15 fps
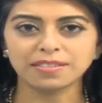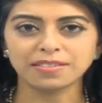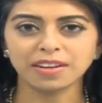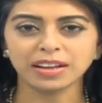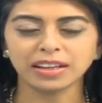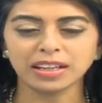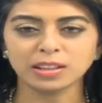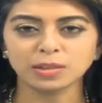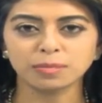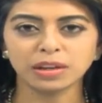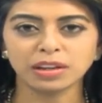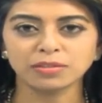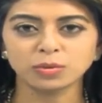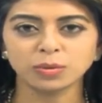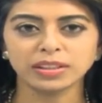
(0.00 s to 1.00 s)
Finance
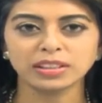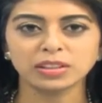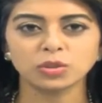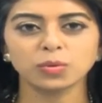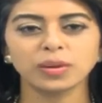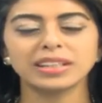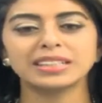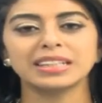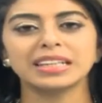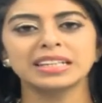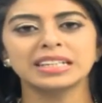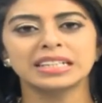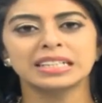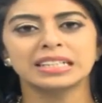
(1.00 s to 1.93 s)
Bill of 2020,